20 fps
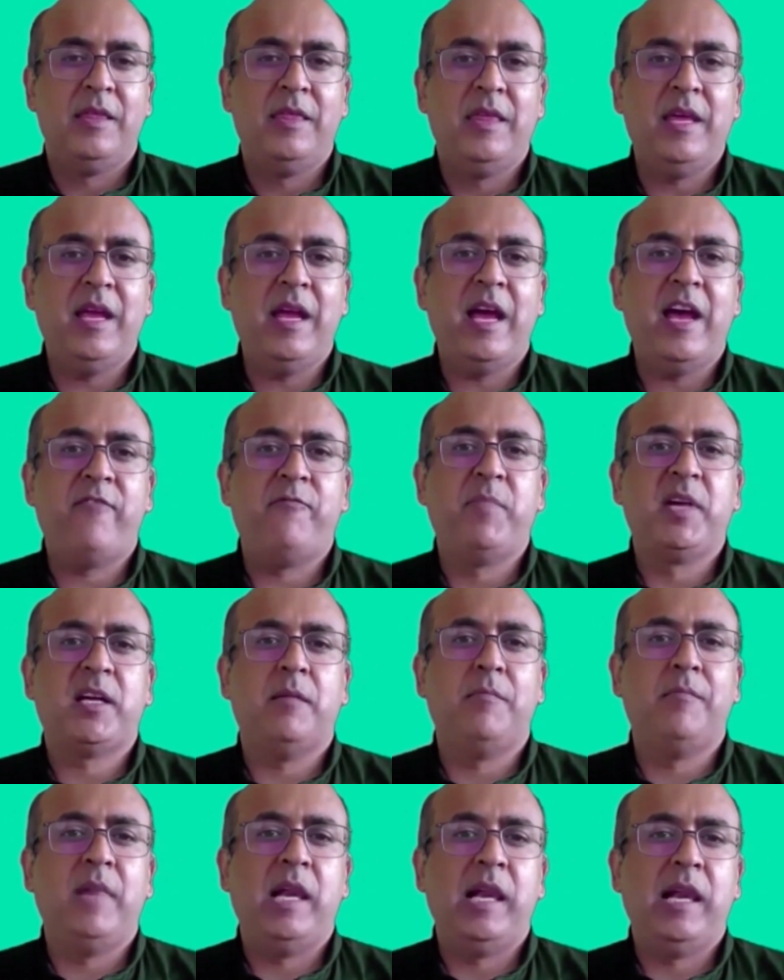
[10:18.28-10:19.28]
They have
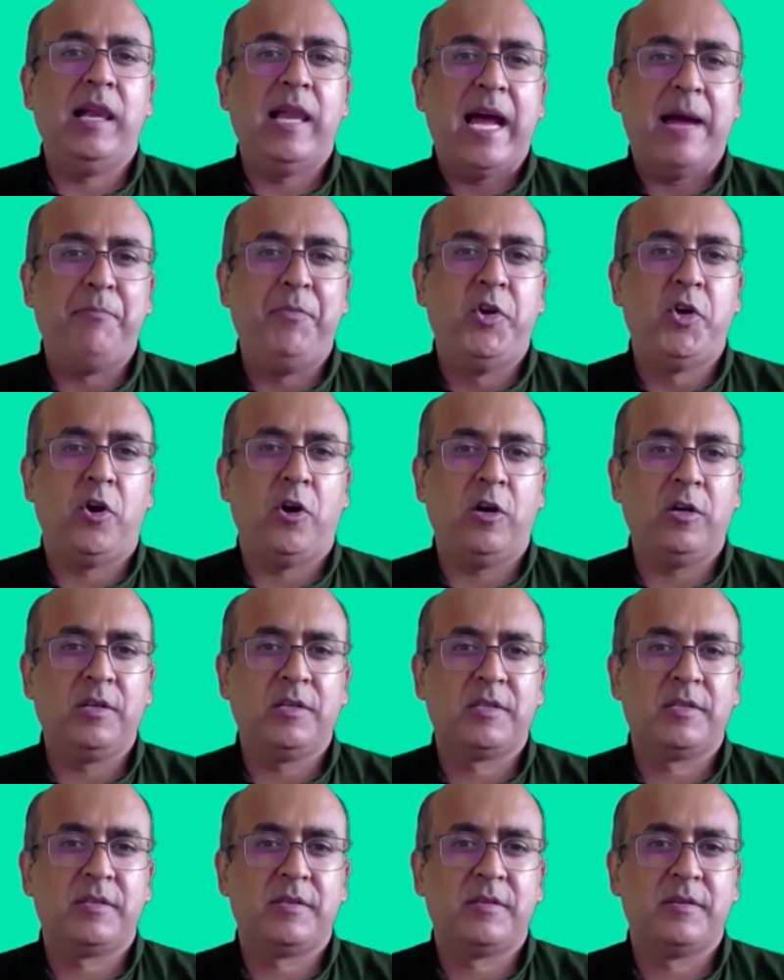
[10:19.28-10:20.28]
become
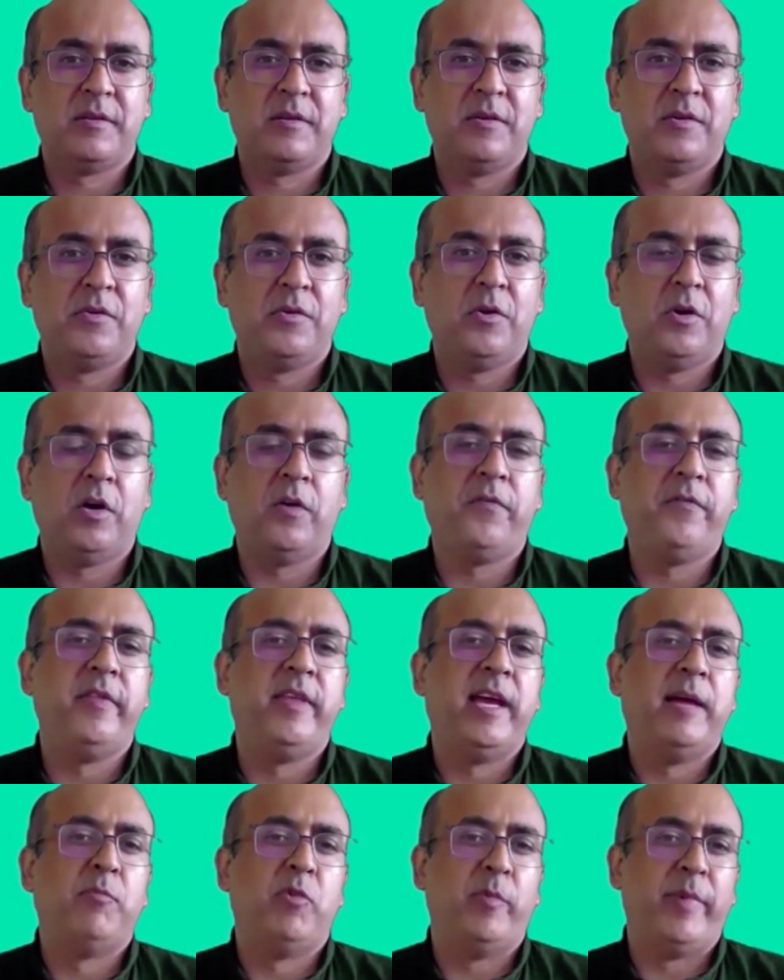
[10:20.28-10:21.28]
lapdogs of
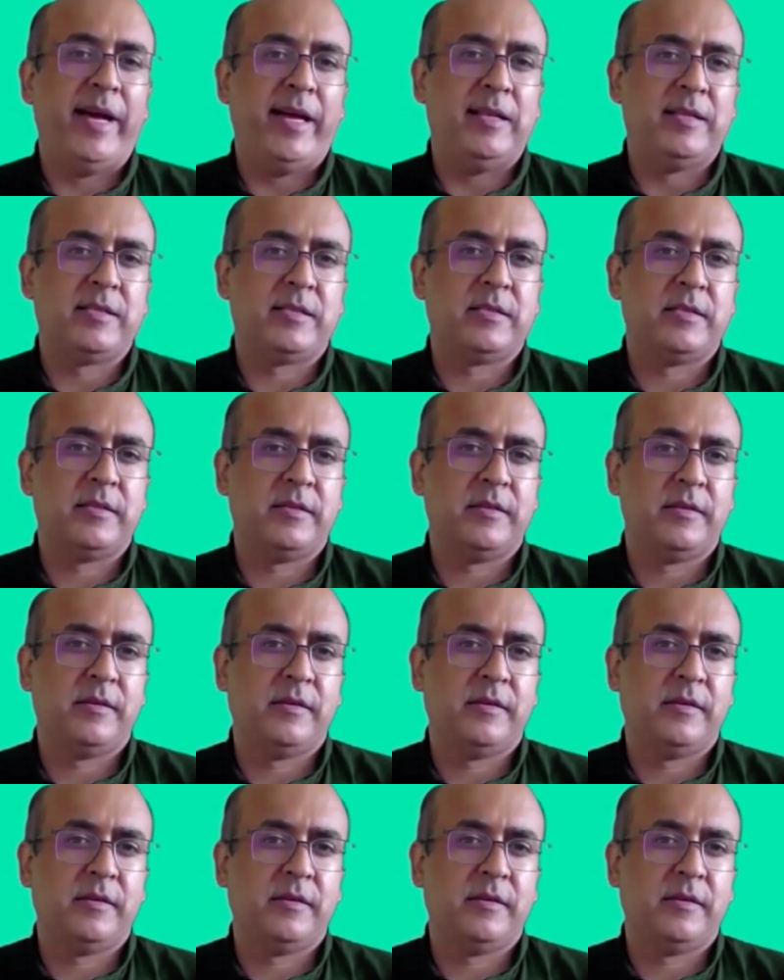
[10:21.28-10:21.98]
their mobiles.